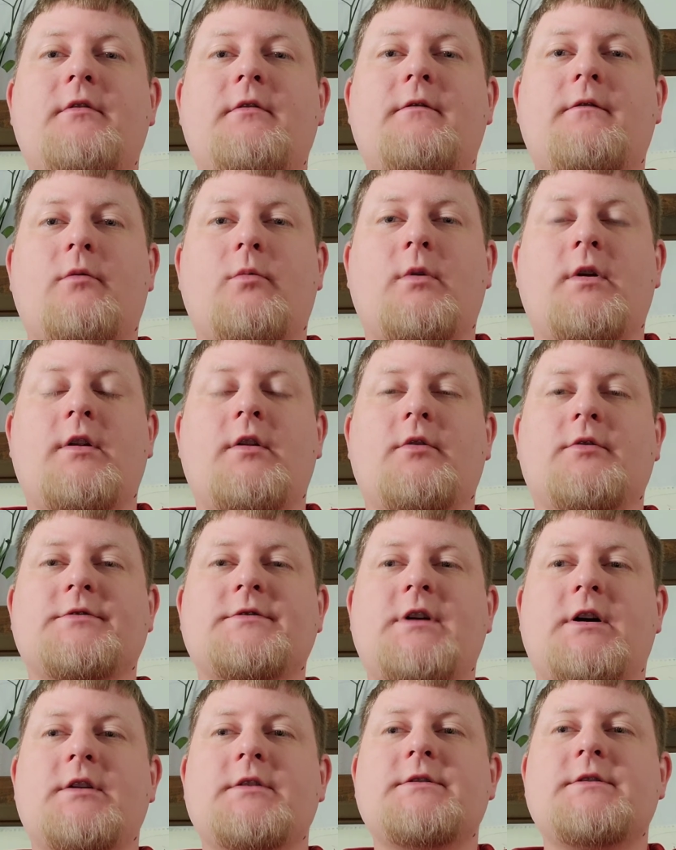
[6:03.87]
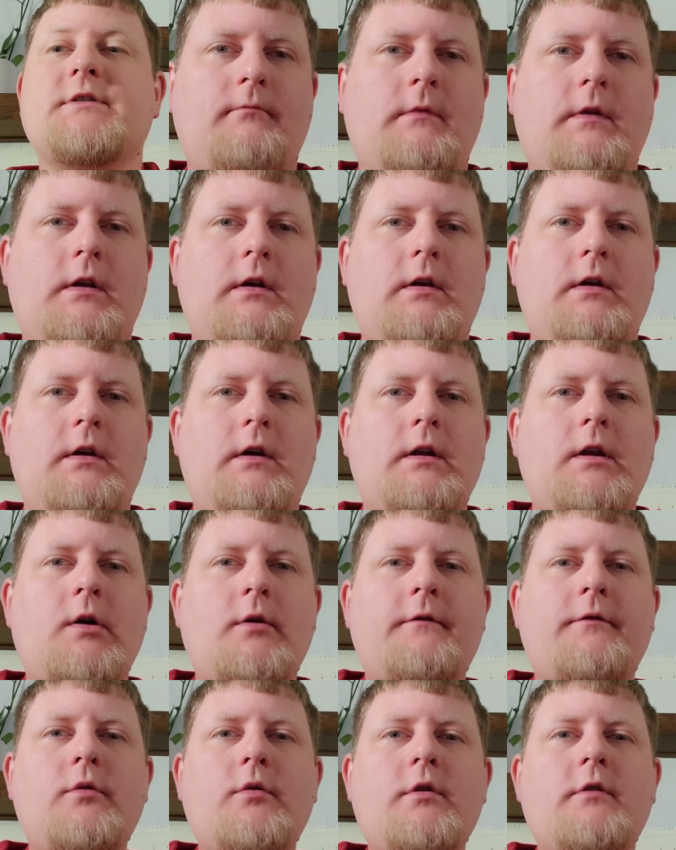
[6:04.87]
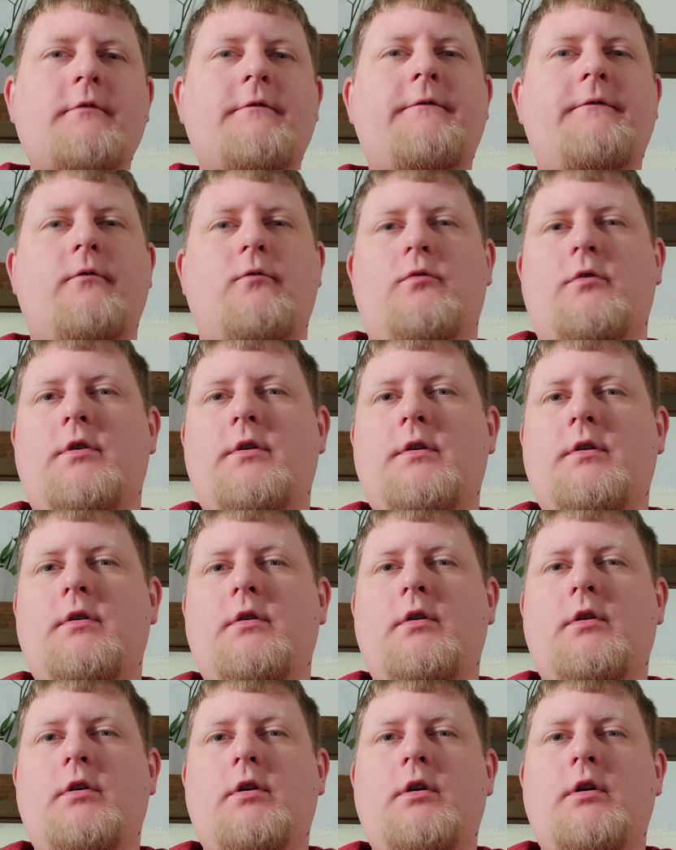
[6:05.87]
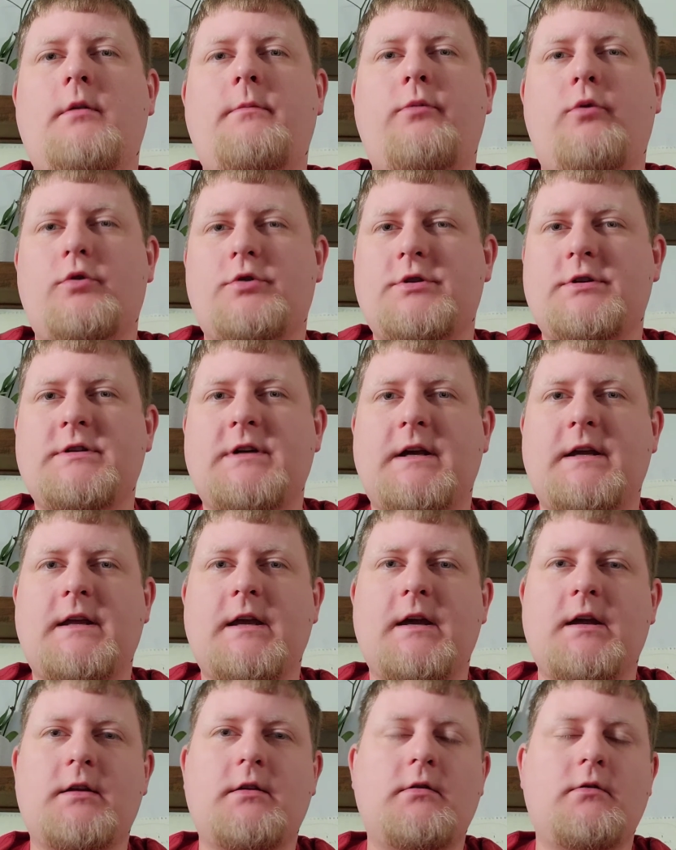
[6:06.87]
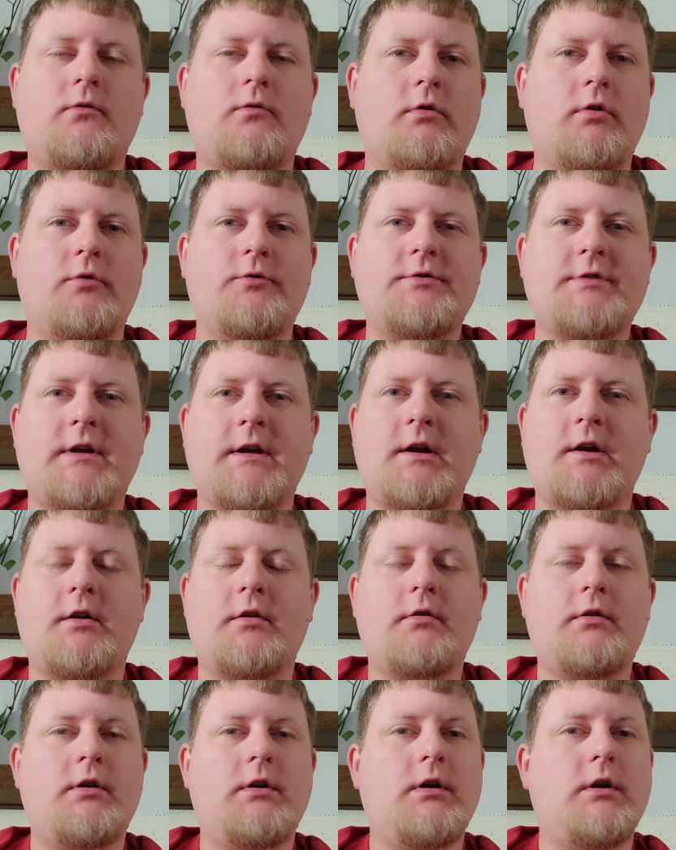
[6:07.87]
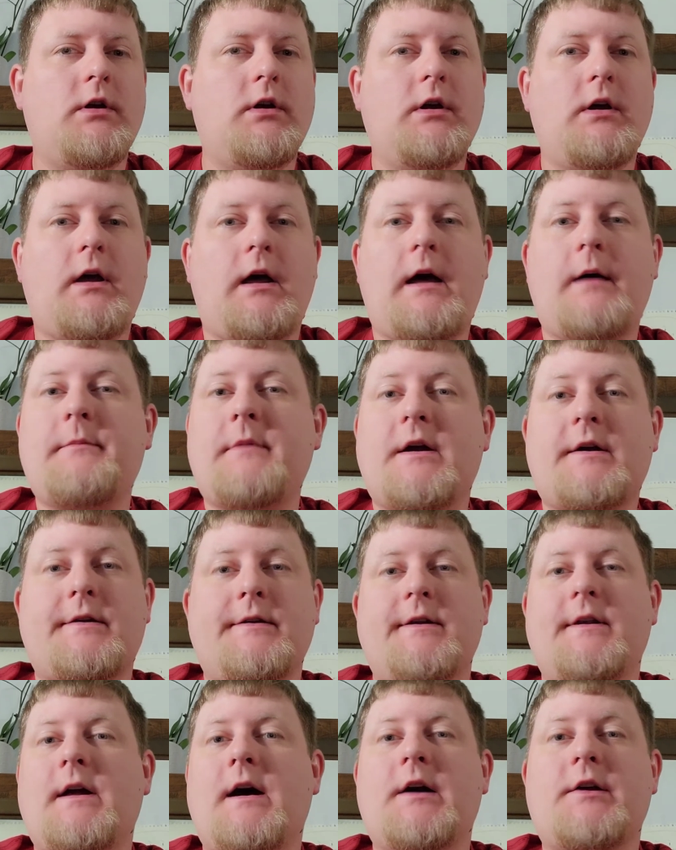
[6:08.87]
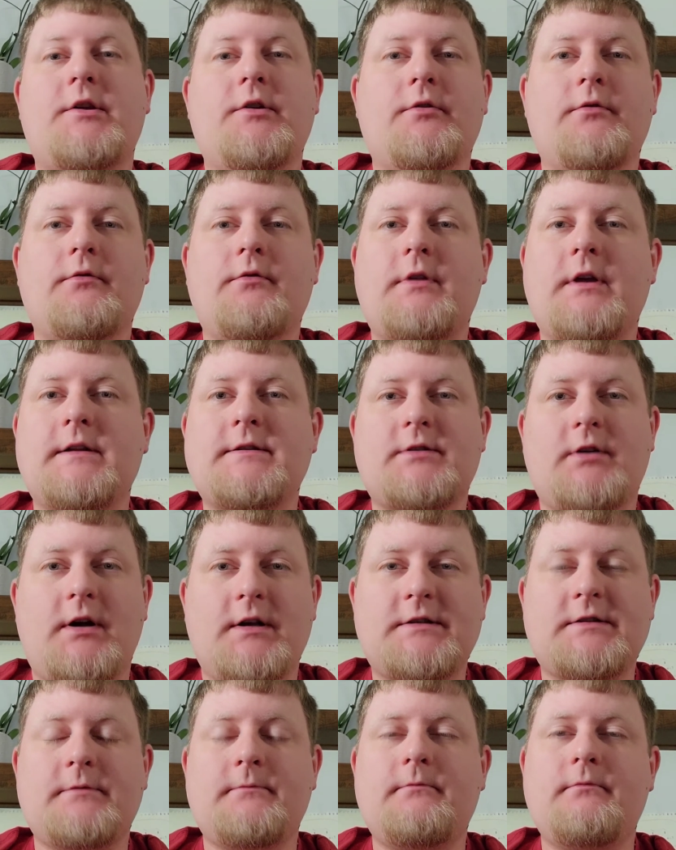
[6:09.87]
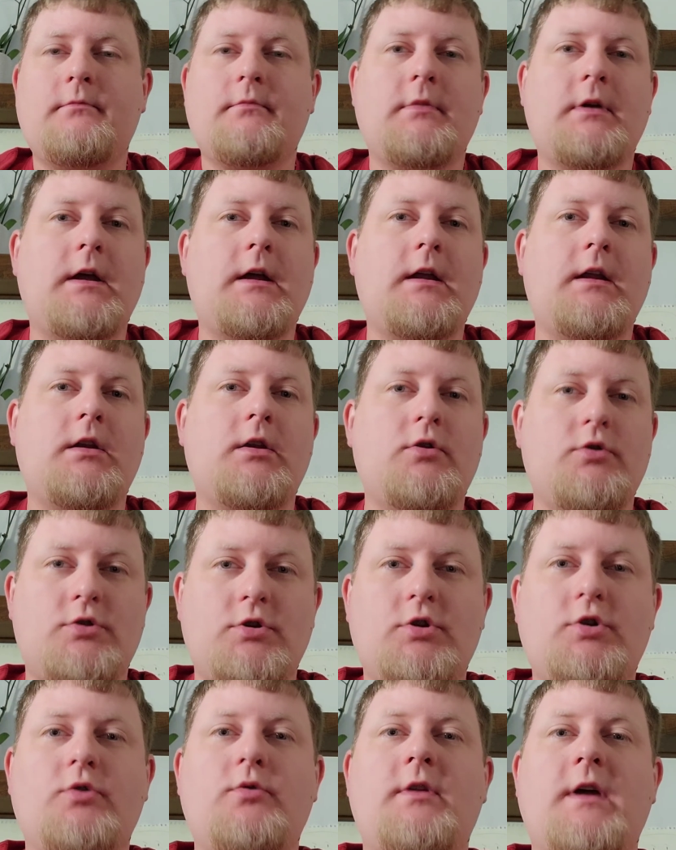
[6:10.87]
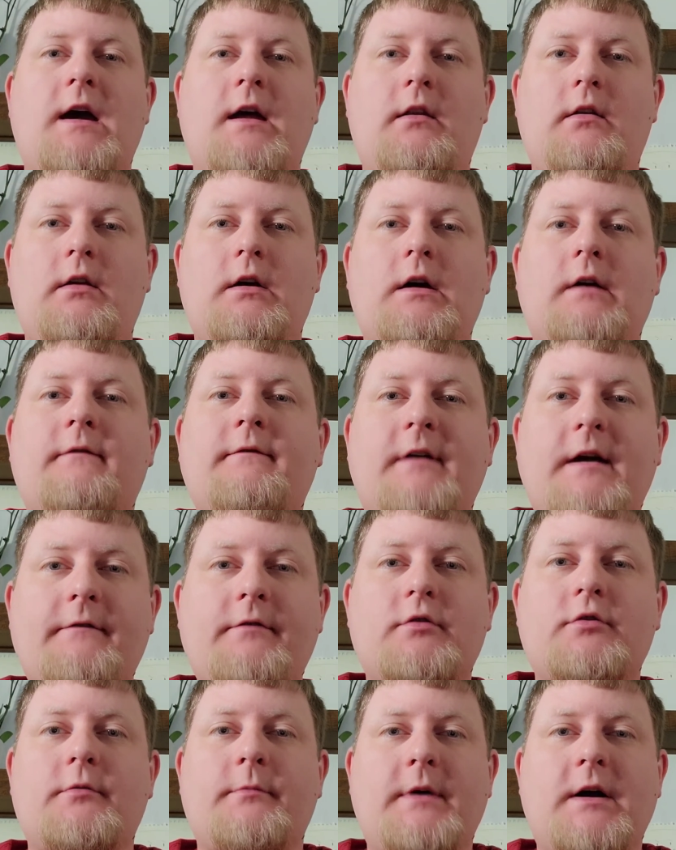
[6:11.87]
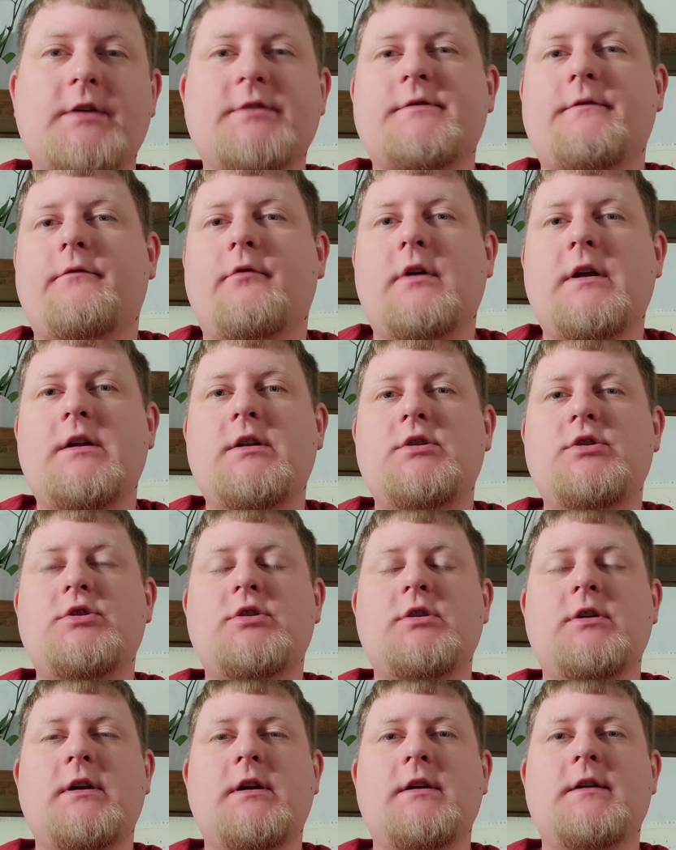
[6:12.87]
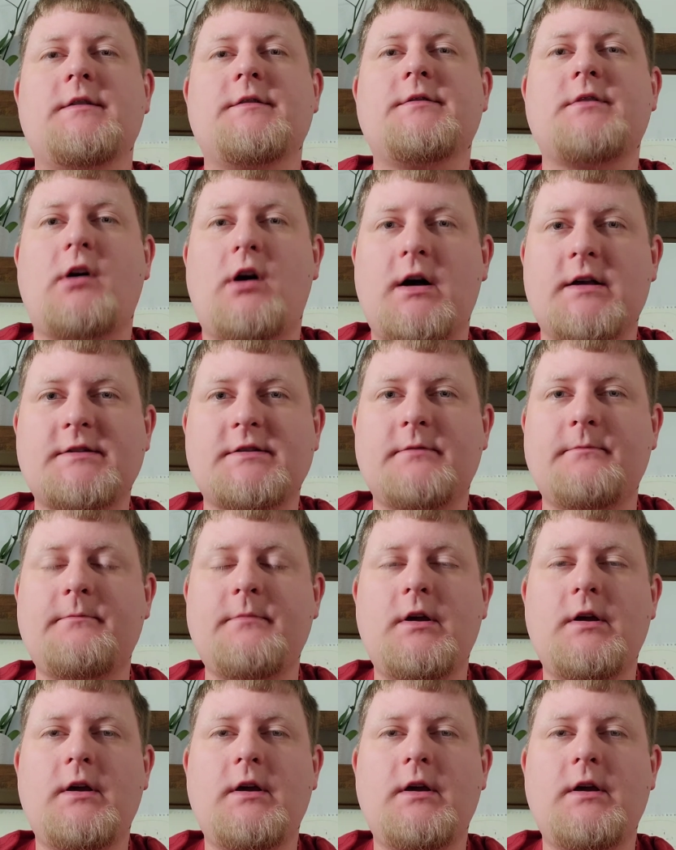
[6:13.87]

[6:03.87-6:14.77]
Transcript: for one of those cars. Now, if you can afford a Porsche Taycan or Lucid Air, I'm not going to knock you. That's awesome, and you should do that. 500 miles of range is awesome,